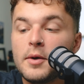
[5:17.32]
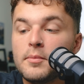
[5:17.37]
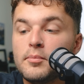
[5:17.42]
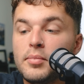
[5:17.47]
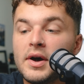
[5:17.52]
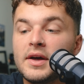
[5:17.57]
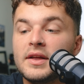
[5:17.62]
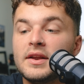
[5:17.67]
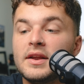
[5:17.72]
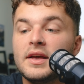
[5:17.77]

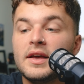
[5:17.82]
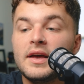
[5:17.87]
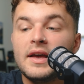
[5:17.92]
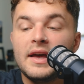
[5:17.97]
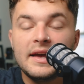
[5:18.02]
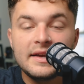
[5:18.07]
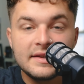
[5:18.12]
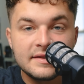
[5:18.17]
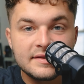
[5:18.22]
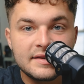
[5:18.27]
but
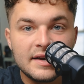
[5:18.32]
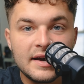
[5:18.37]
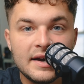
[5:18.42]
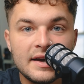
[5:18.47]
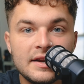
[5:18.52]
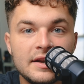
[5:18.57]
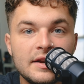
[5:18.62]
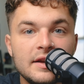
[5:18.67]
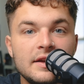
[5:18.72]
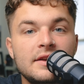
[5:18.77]

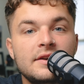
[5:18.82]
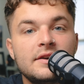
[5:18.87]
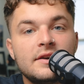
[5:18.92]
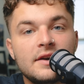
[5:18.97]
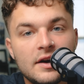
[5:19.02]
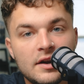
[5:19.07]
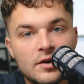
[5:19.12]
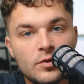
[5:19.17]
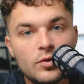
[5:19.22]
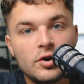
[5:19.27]
Inside, you
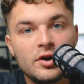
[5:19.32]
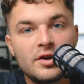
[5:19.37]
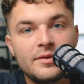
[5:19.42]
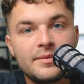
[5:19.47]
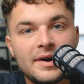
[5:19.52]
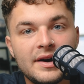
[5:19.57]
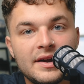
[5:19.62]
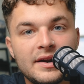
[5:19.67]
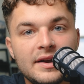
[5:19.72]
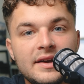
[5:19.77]
got to worry
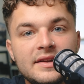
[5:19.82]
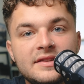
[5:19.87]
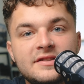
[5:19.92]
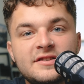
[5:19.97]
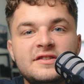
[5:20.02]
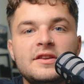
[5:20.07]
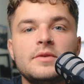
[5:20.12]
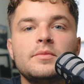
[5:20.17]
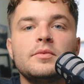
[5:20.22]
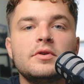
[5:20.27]
about it.
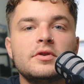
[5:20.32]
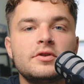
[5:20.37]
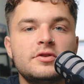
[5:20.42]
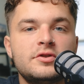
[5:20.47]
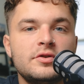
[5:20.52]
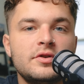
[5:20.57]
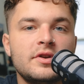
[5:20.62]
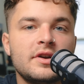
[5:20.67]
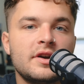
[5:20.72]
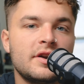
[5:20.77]
It's similar to
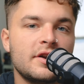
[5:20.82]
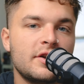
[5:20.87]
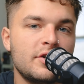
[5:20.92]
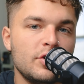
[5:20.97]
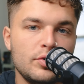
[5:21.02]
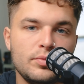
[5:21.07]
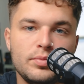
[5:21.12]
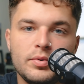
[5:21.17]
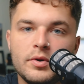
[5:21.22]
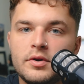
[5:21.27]
shooting on a
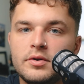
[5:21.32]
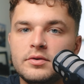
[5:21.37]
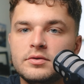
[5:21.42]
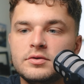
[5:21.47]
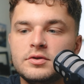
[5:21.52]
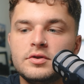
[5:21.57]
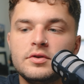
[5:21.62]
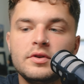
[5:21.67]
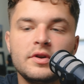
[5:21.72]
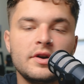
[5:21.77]
GoPro,
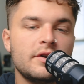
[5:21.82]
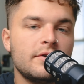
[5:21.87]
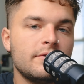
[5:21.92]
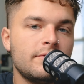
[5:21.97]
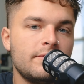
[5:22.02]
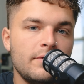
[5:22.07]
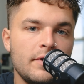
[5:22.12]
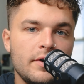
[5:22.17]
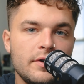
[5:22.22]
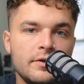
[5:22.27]
shooting on a
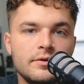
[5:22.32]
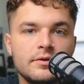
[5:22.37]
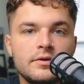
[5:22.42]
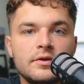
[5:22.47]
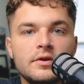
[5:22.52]
phone.